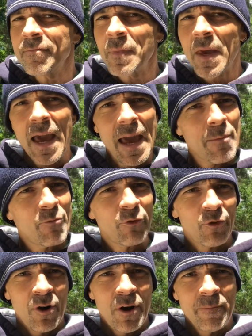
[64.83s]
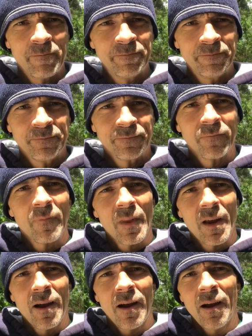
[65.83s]
came from
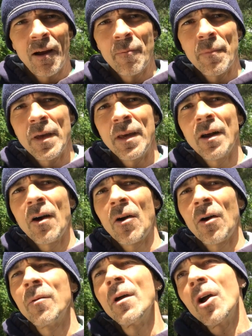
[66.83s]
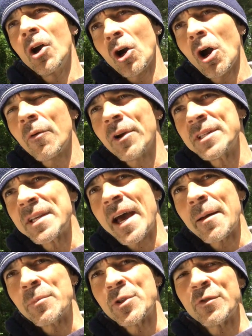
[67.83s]
in our current
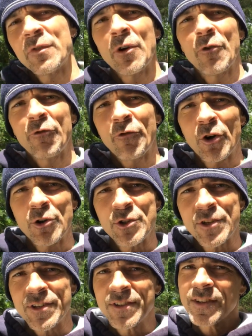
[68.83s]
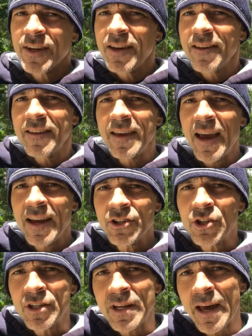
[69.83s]
atmosphere versus the
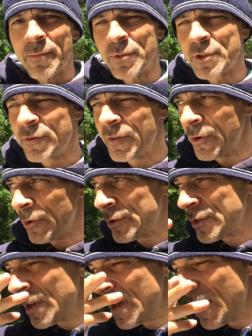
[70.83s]
ancient atmosphere's